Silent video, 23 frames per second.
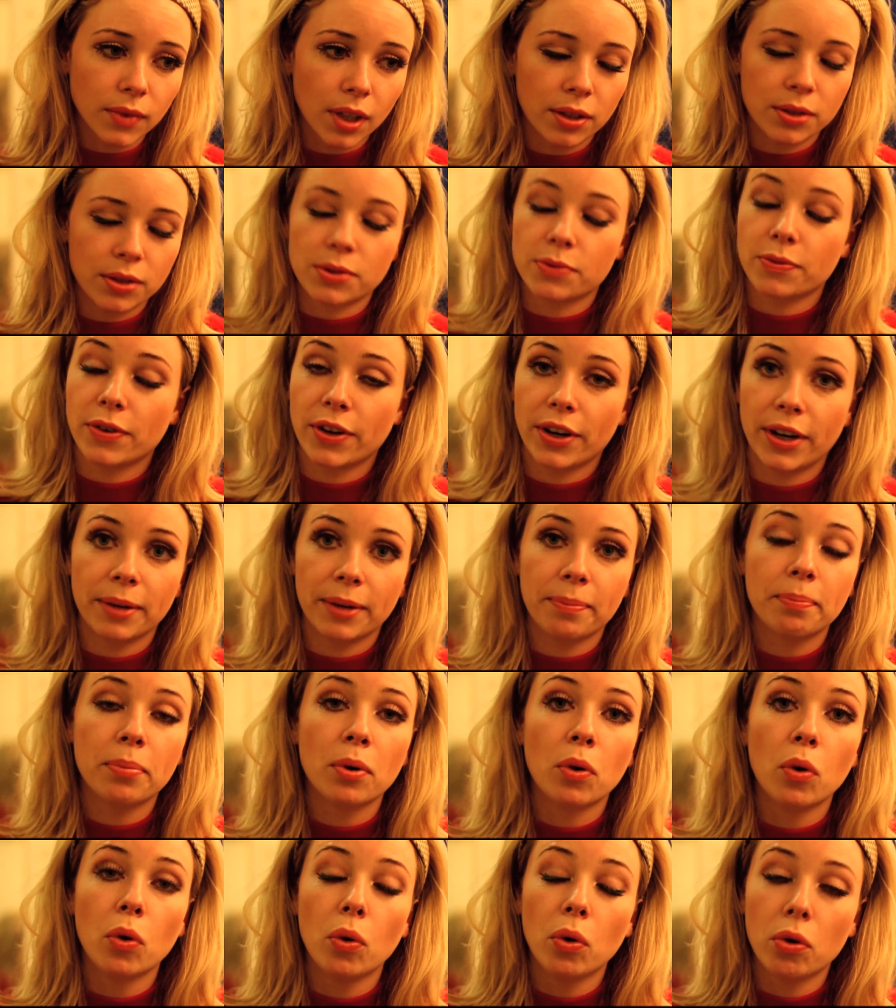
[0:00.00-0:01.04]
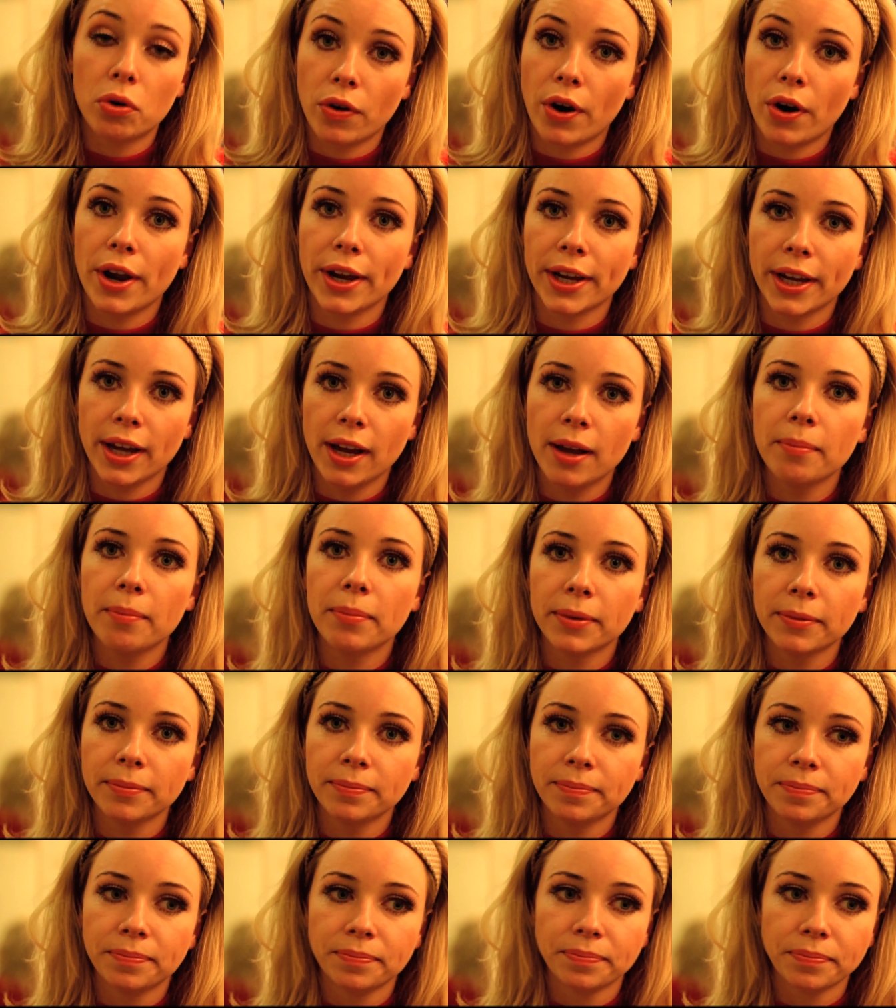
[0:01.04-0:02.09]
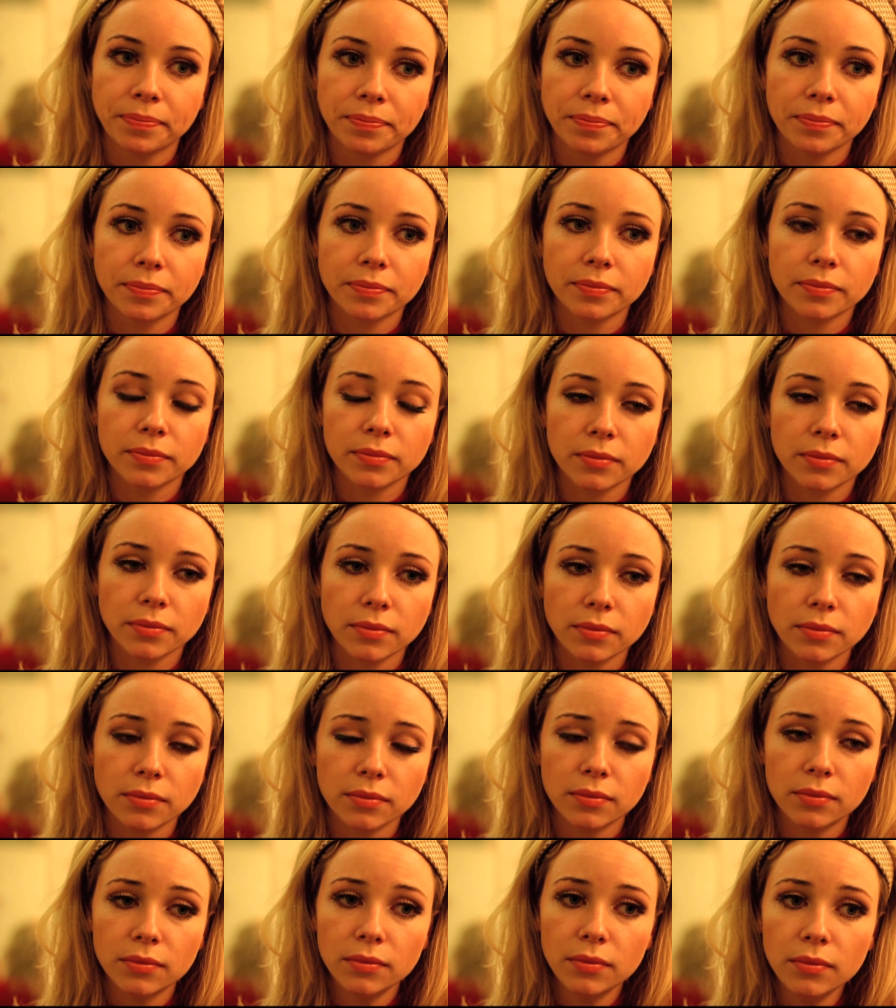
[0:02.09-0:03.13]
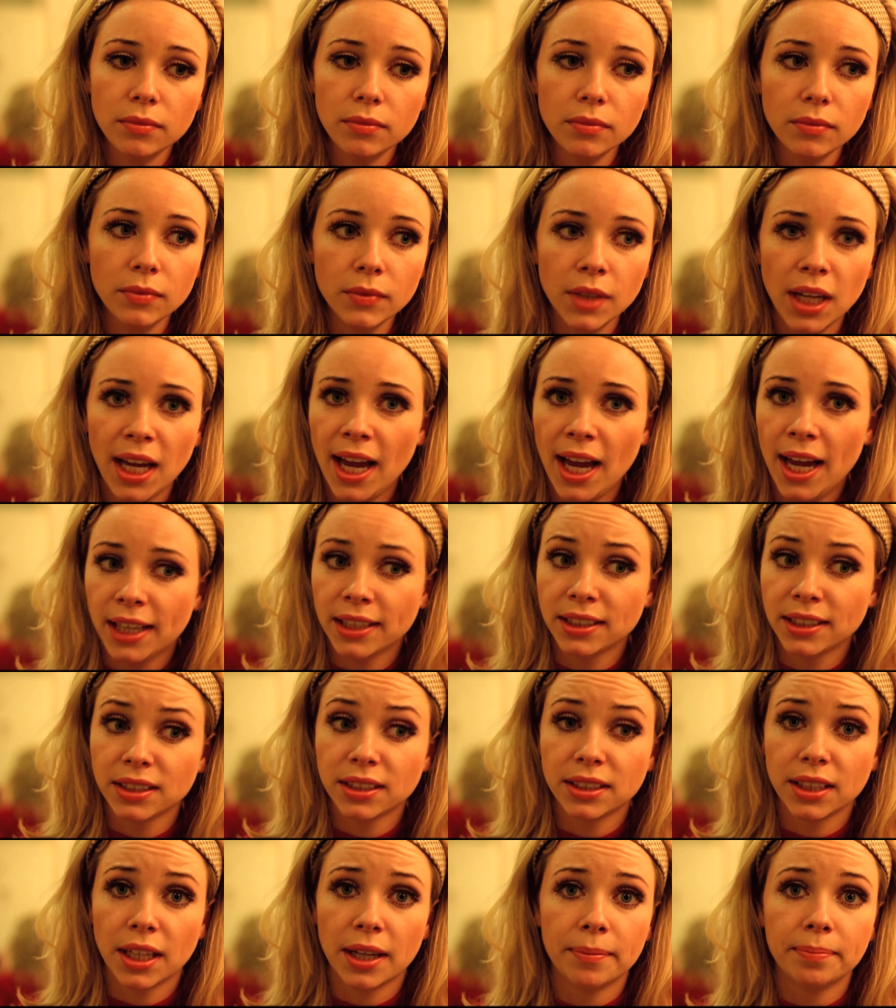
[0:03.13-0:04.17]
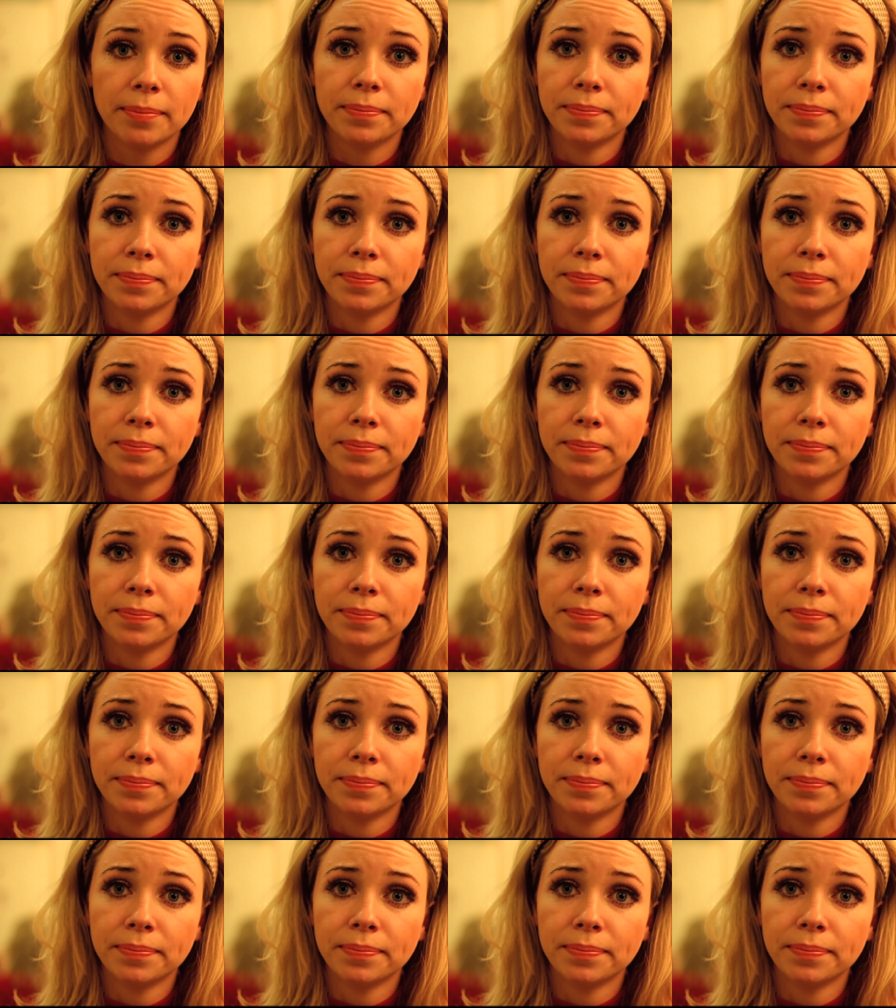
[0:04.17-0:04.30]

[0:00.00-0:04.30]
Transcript: was very poor growing up, and